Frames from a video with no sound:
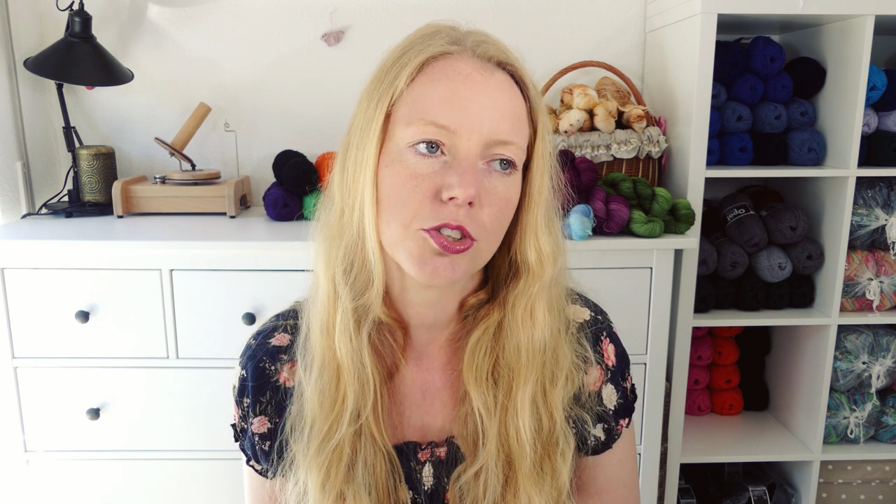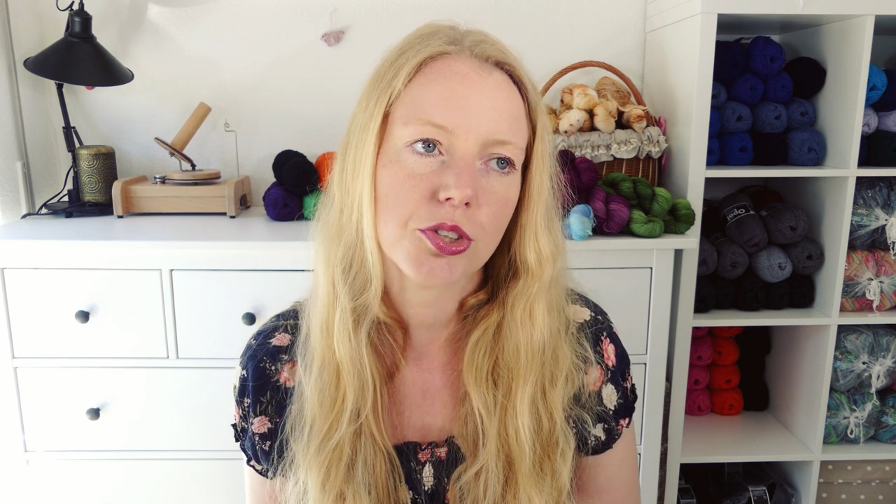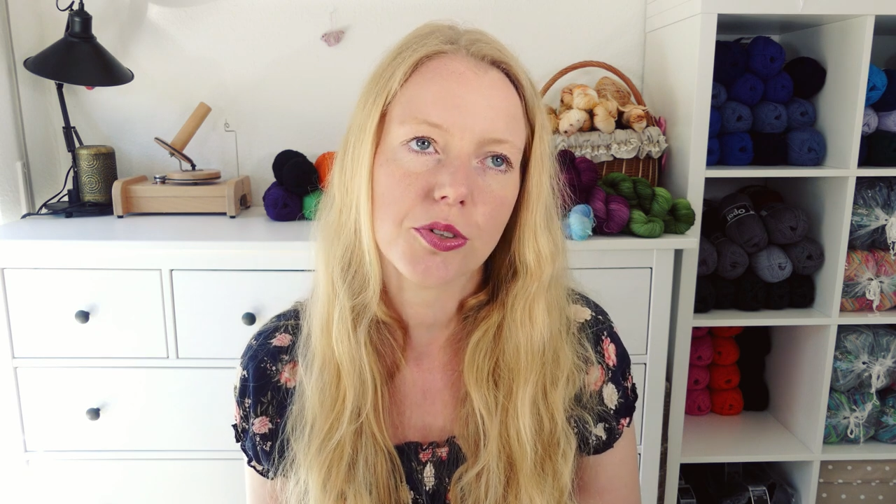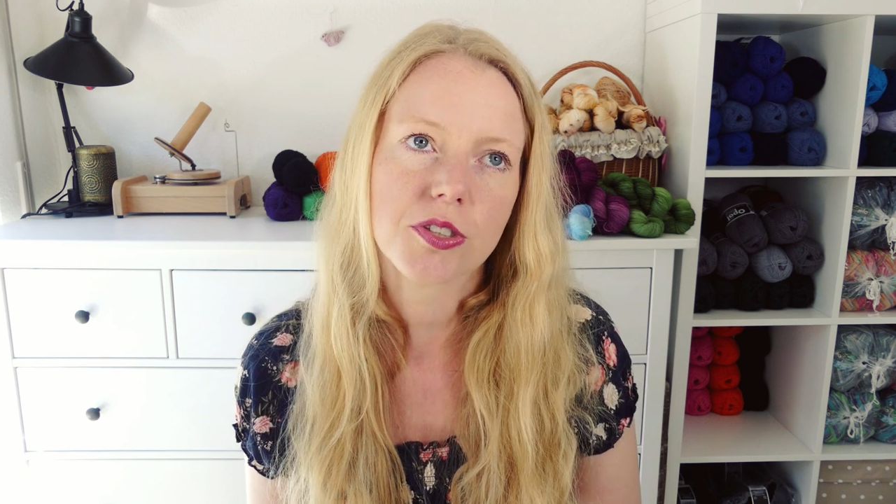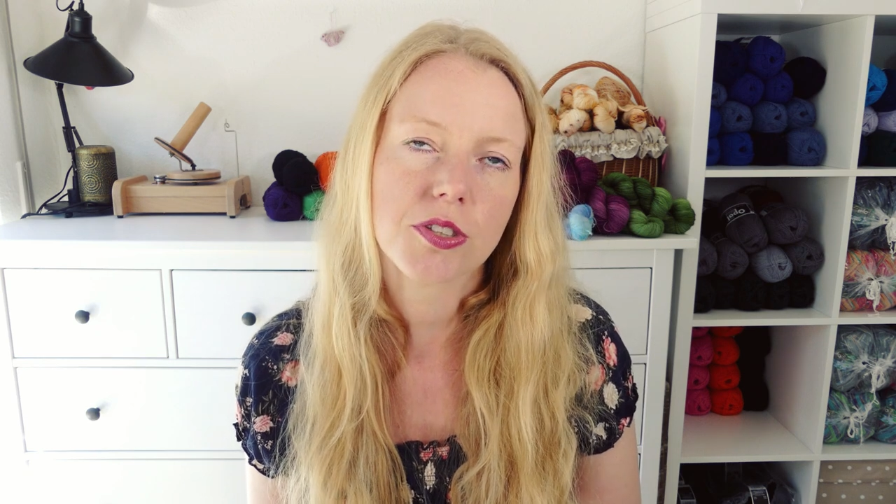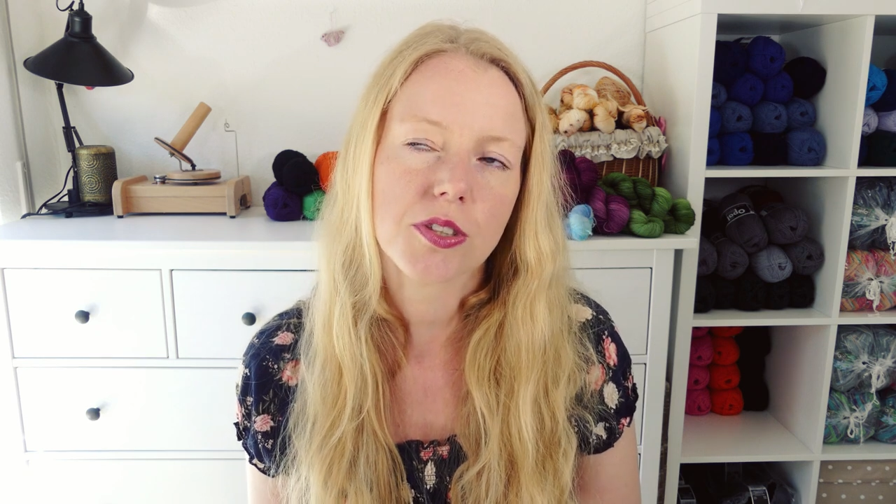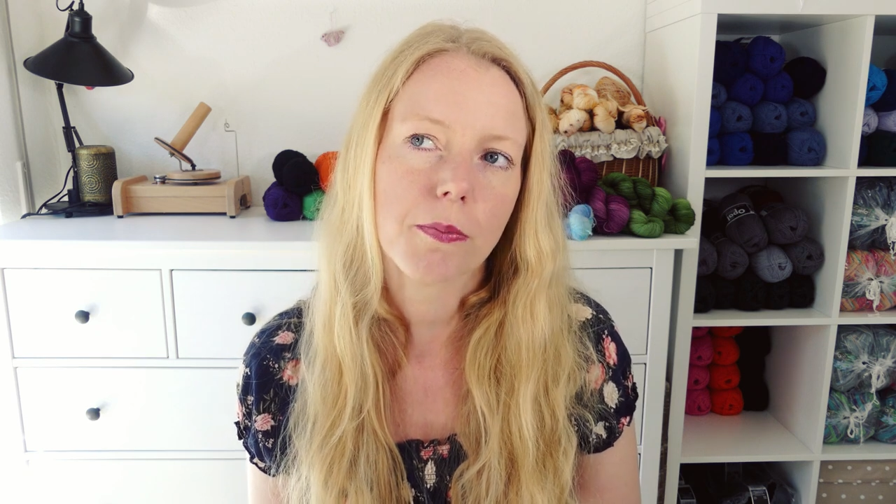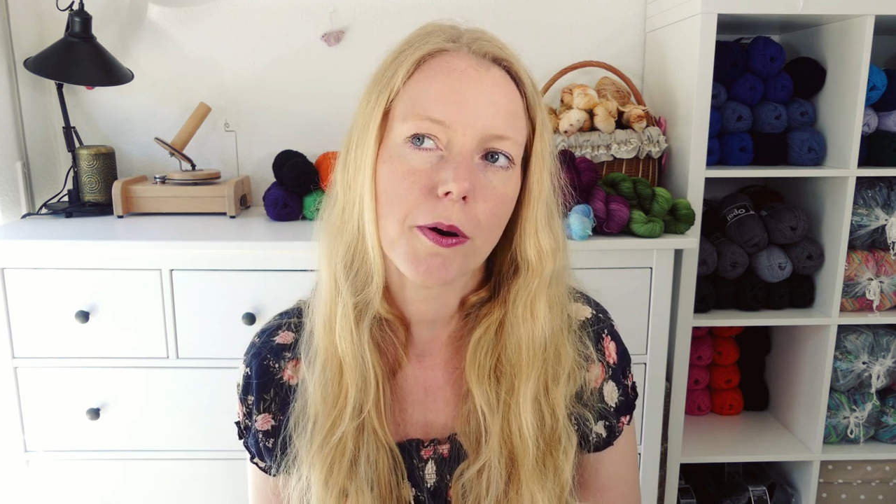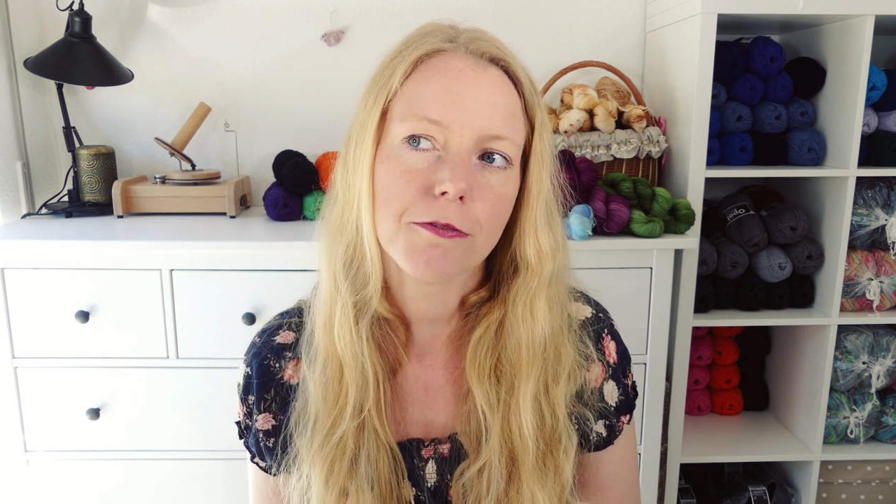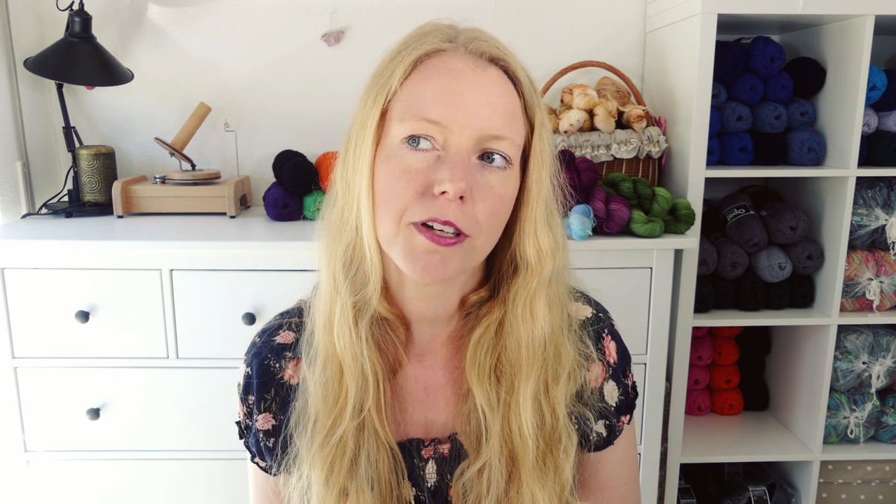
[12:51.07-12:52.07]
So it's the
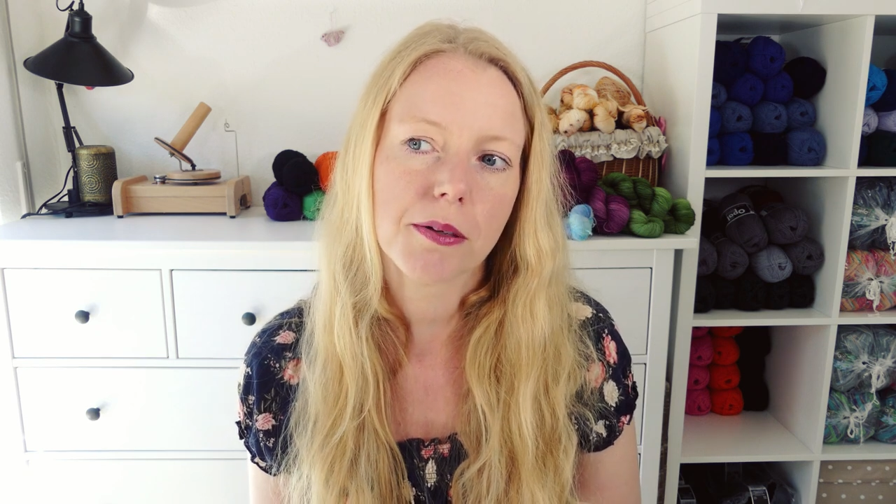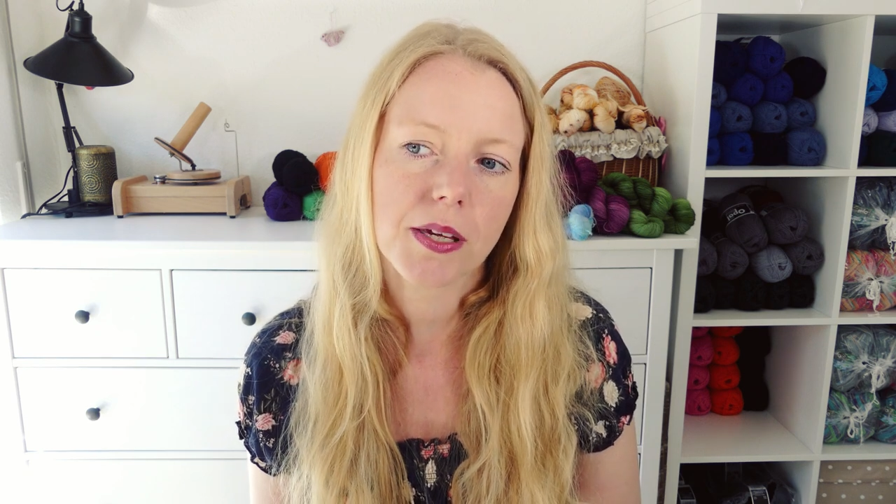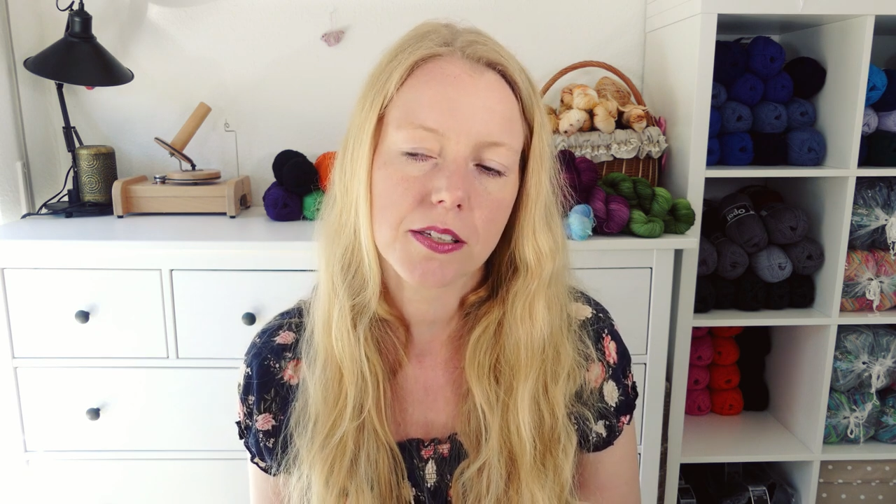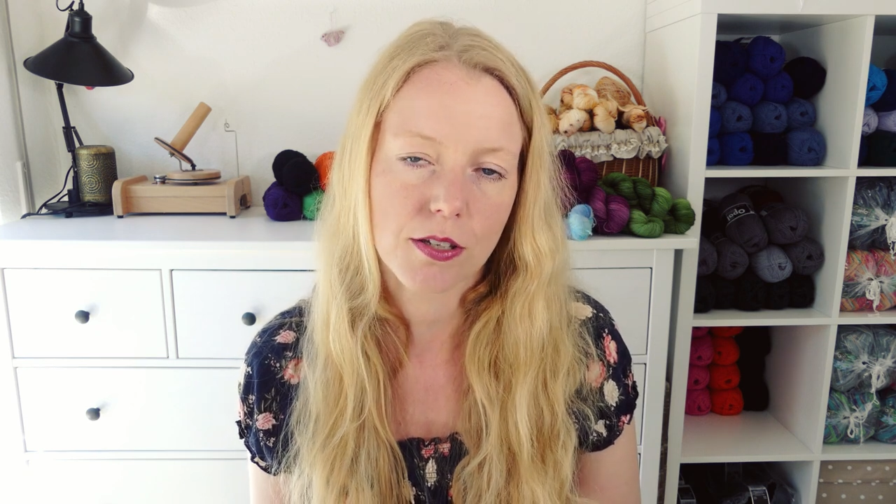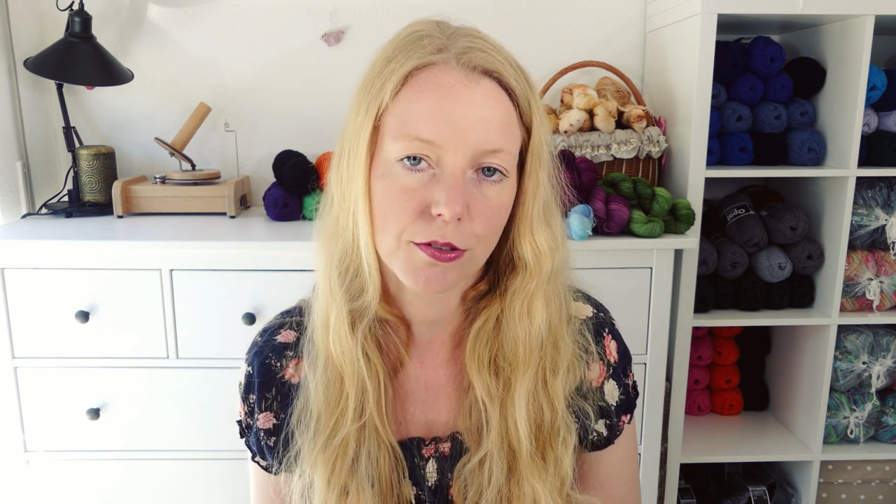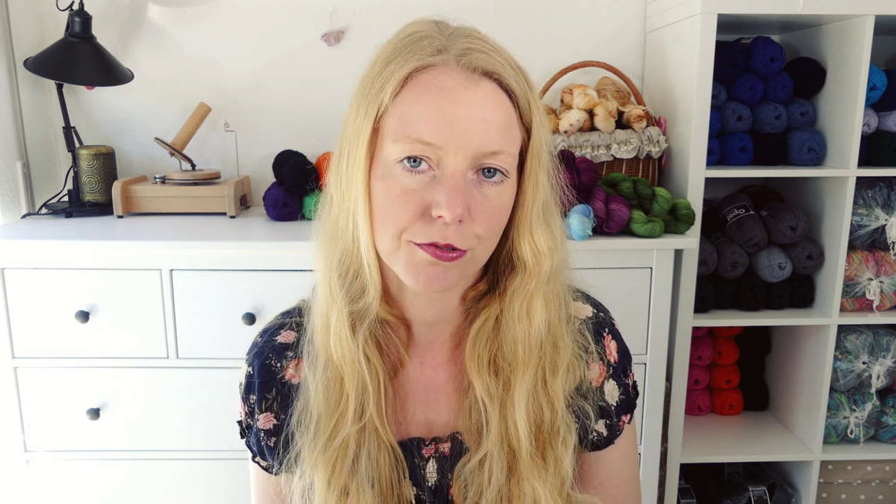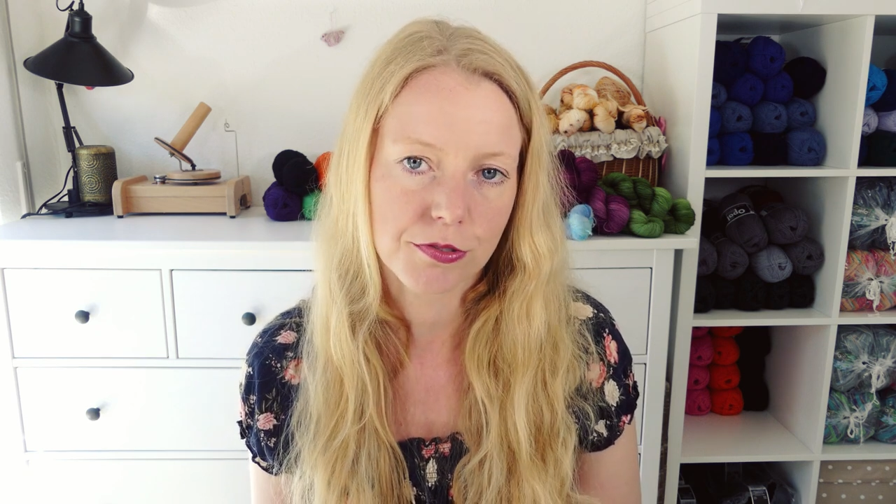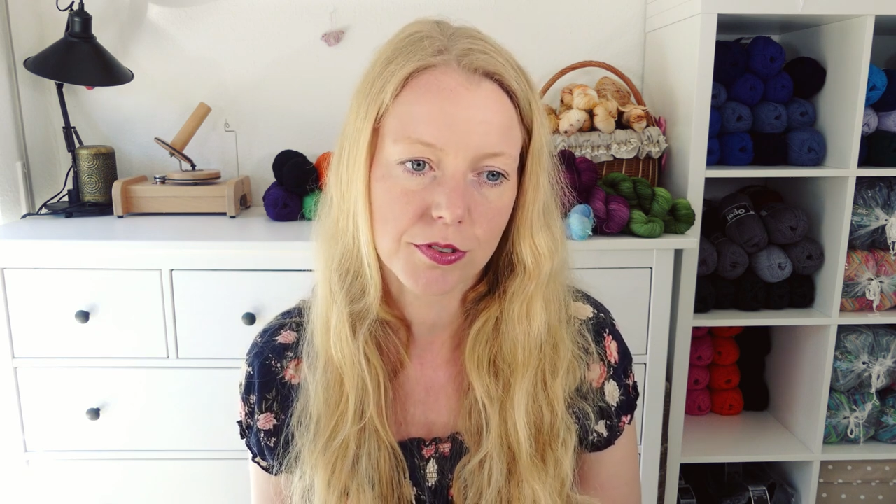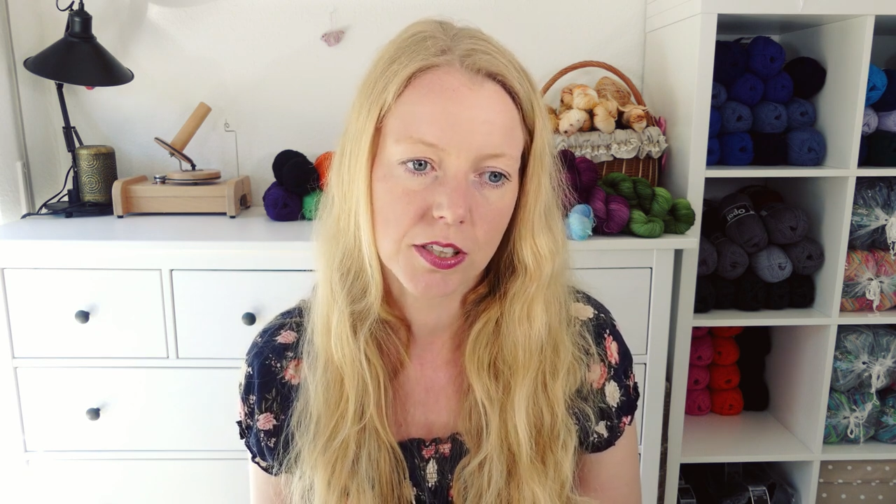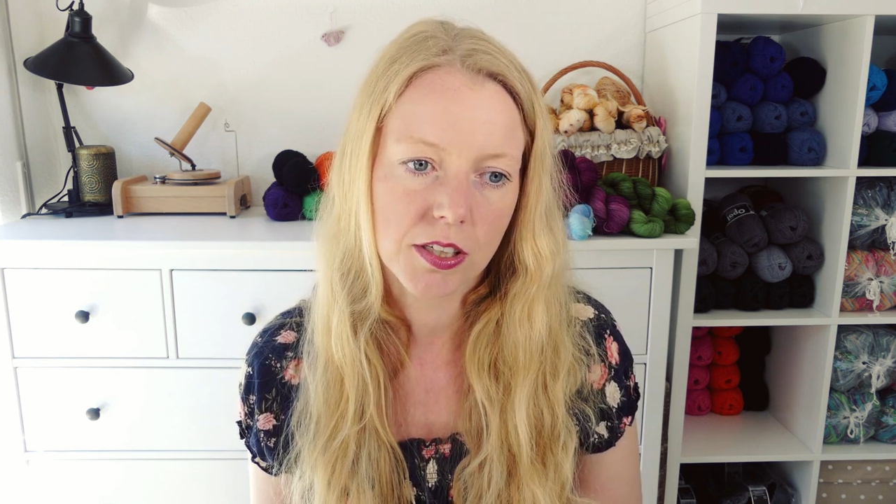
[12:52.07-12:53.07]
perfect mix of